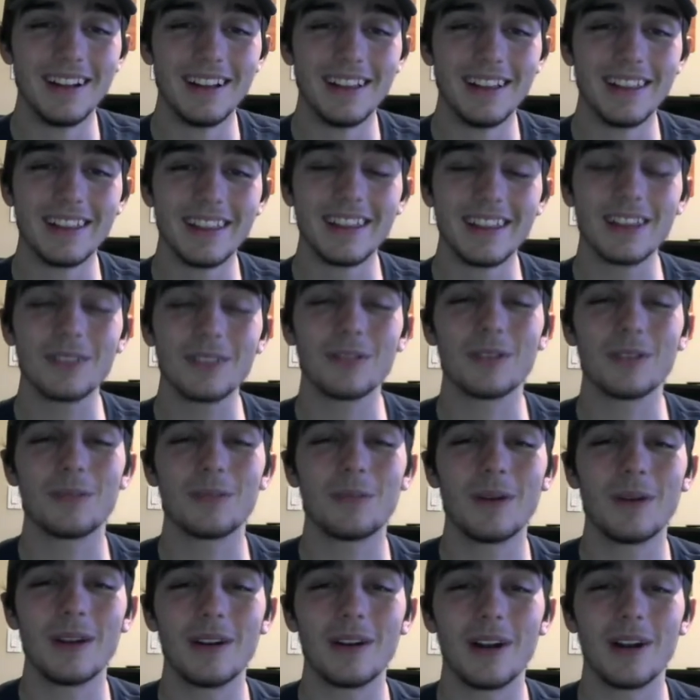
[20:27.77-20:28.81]
This was
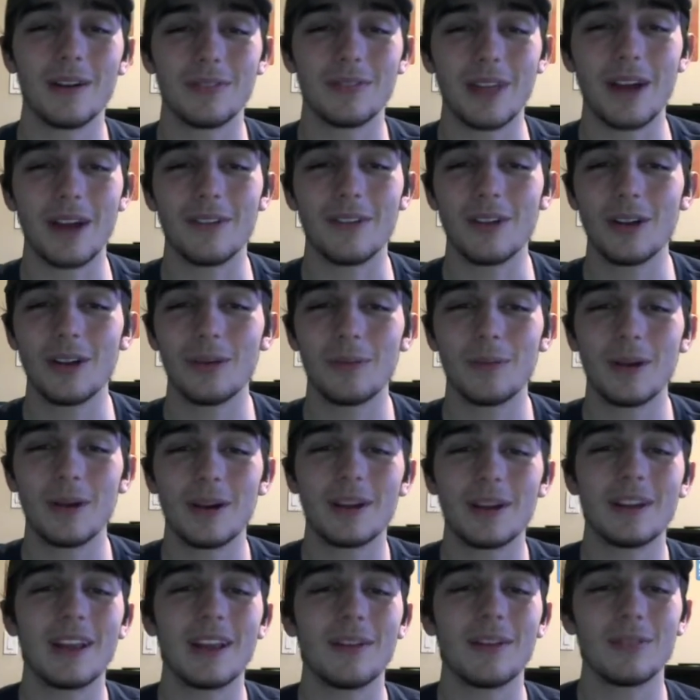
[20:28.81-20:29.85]
pretty rough. That Rindo
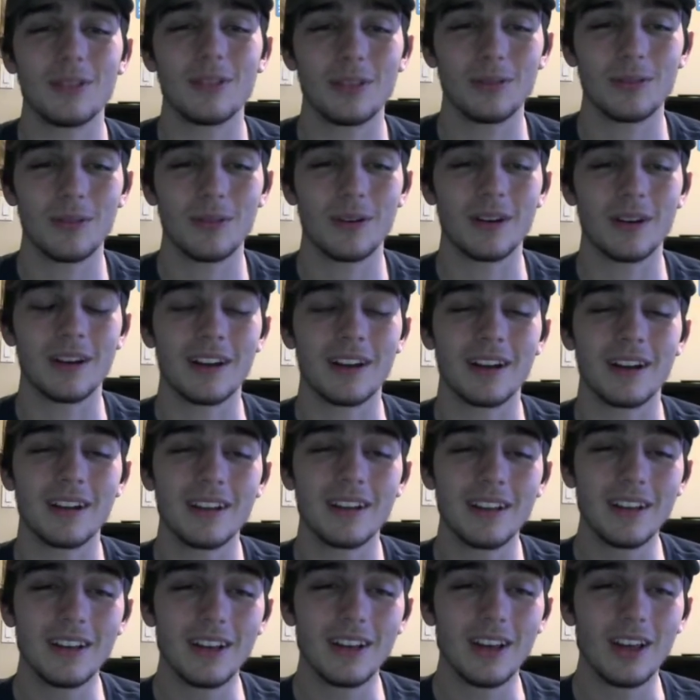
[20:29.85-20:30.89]
Berry definitely
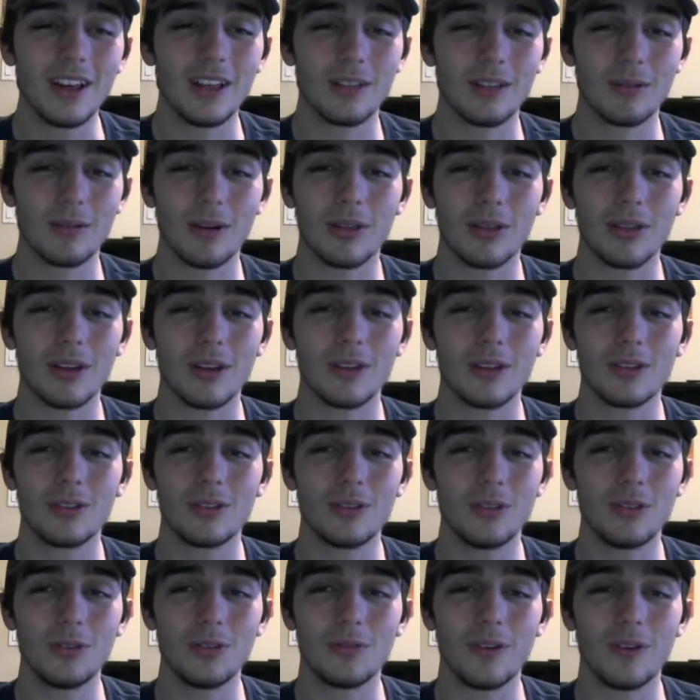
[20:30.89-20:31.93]
swung things
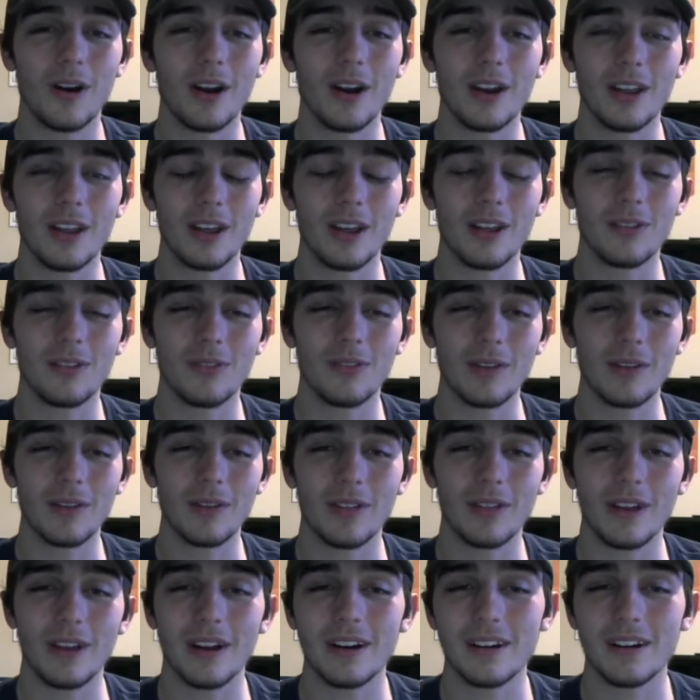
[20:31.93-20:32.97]
too far into his favor
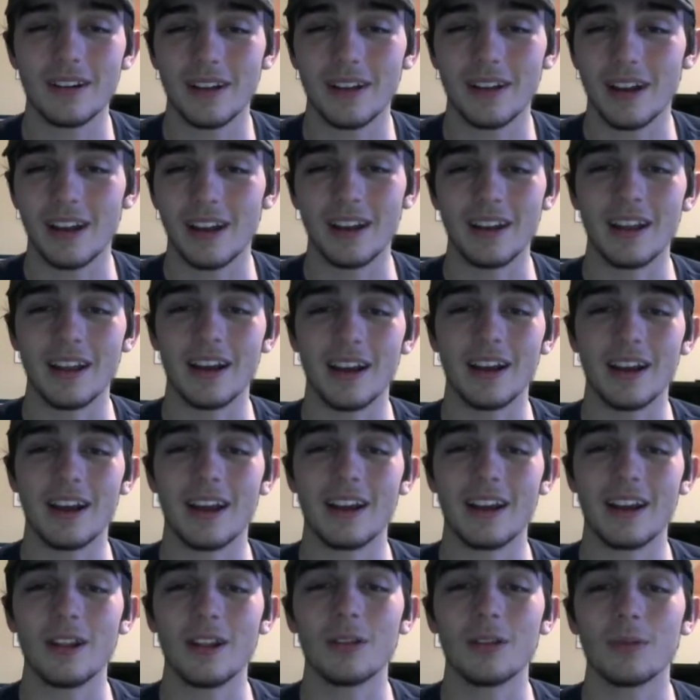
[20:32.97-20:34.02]
there, and
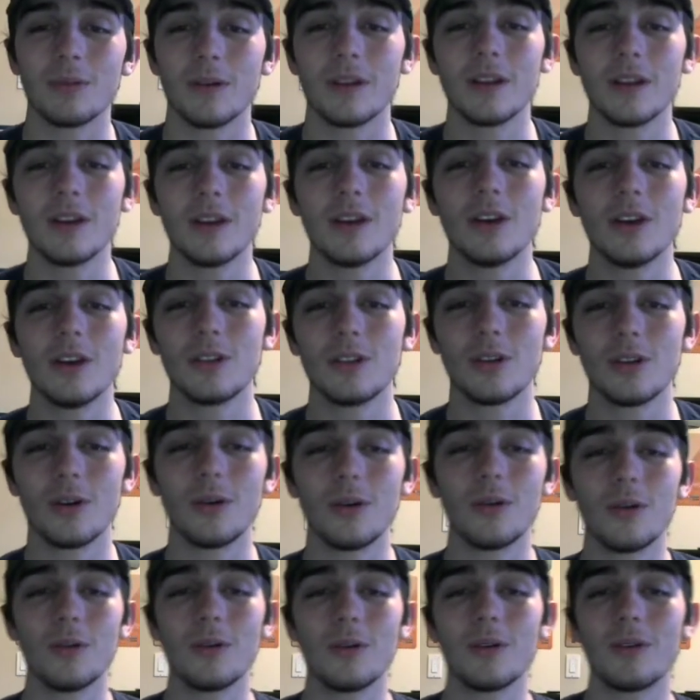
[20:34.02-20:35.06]
ended this one. So
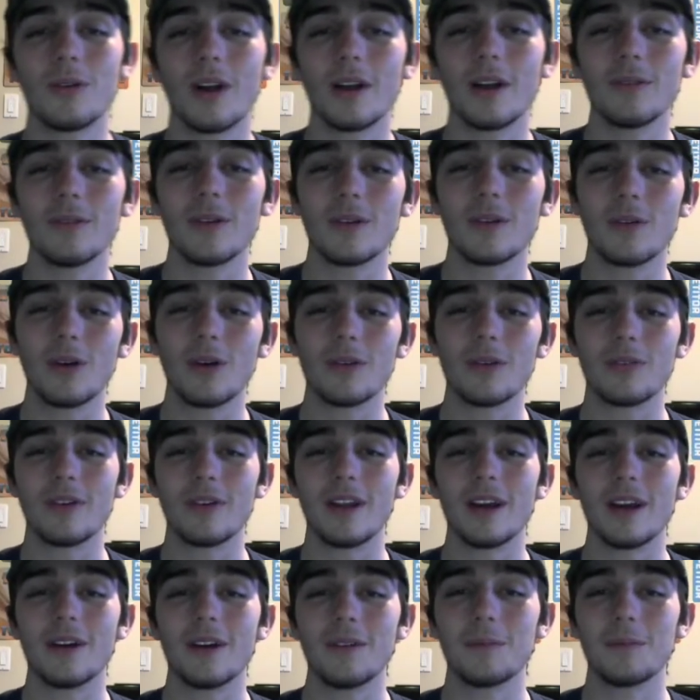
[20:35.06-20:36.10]
we'll run, we'll quit for
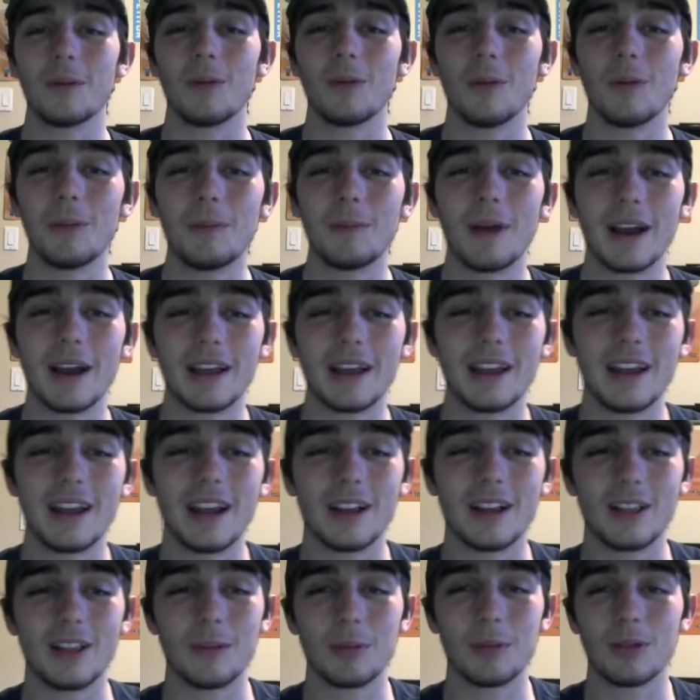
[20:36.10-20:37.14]
now, but we'll be back in the
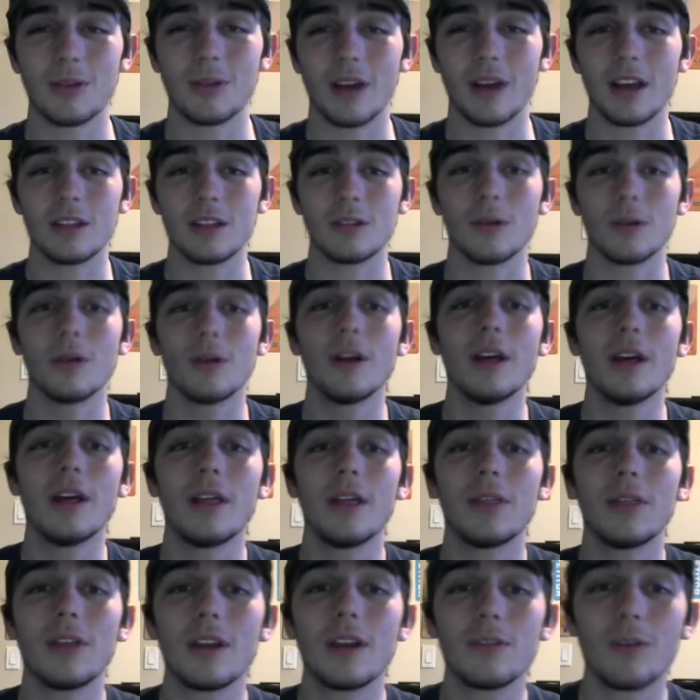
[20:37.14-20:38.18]
next episode, guys. So
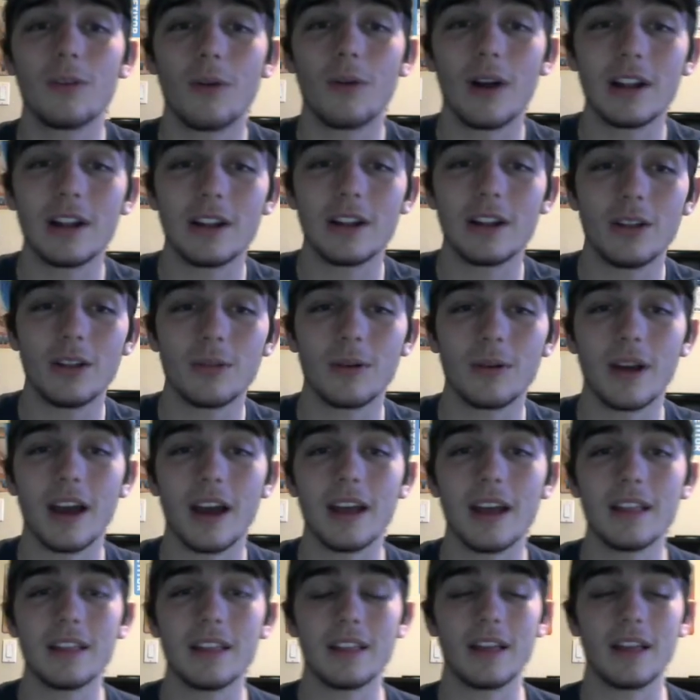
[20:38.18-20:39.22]
thanks for watching this one,
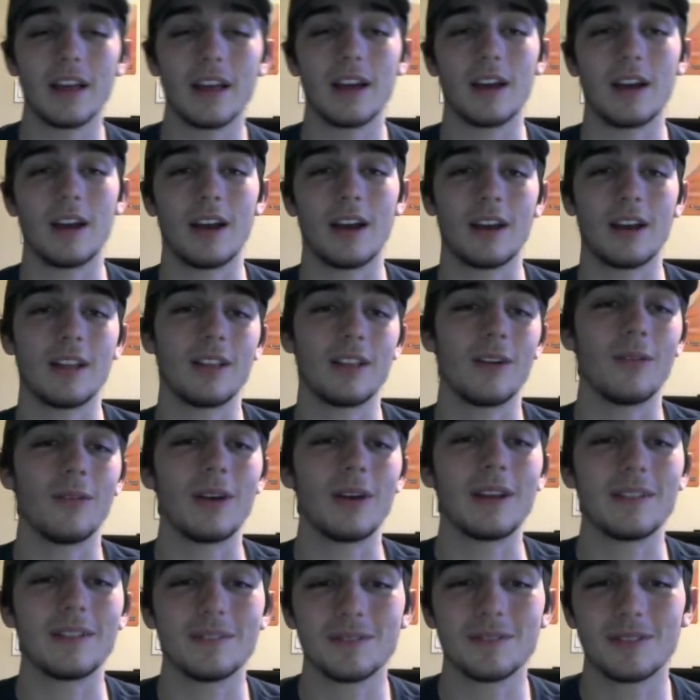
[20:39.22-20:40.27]
guys. I guess I'll
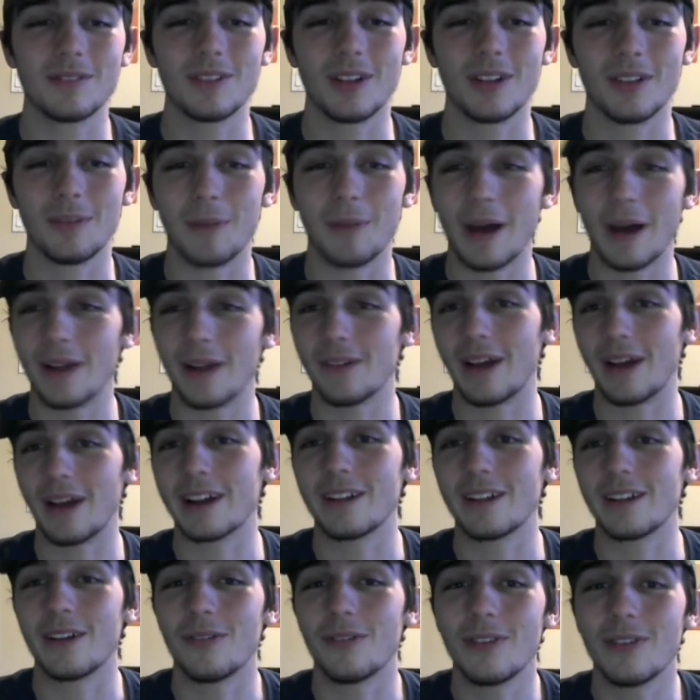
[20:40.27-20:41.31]
wait till the battle
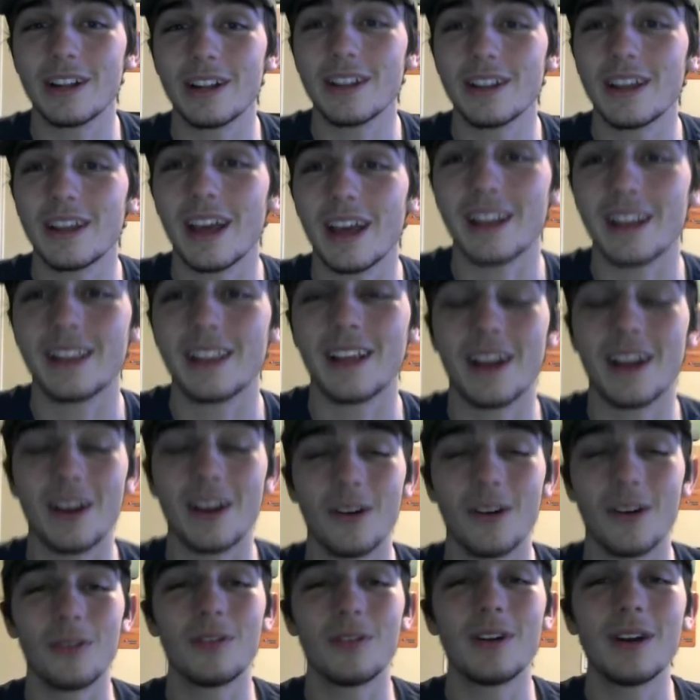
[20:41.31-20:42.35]
actually officially gets
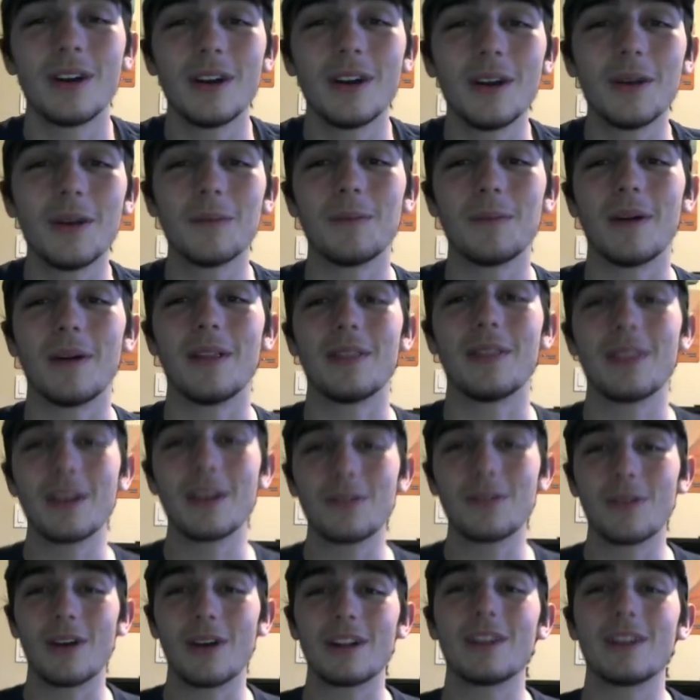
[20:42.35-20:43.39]
over. But
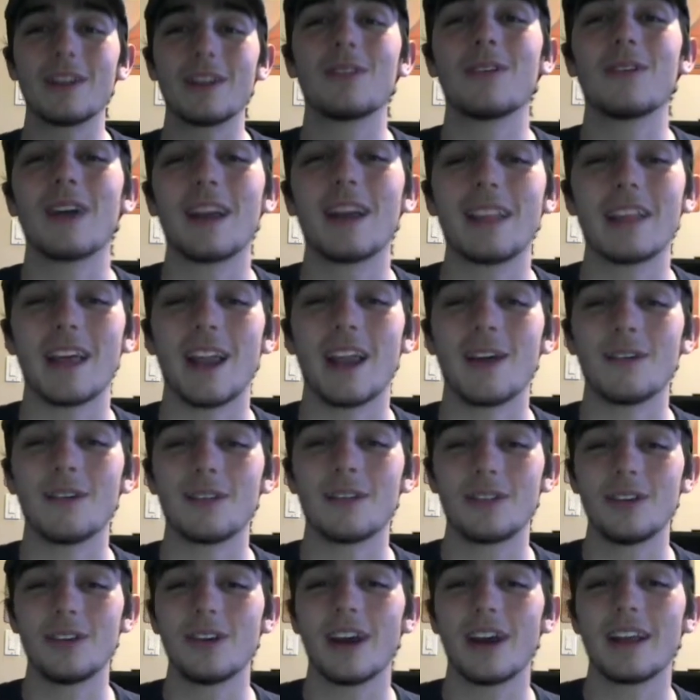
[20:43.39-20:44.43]
thanks for watching this one, guys, and I will
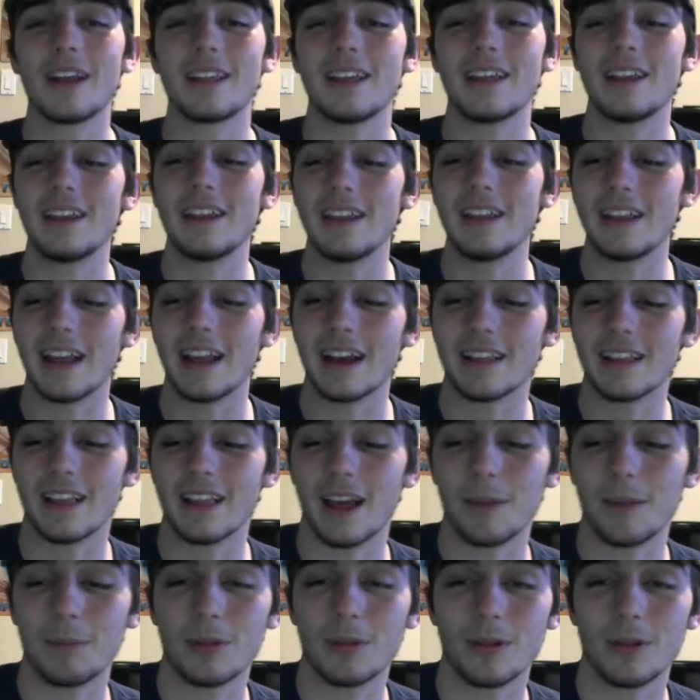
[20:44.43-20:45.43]
see you guys in the next episode.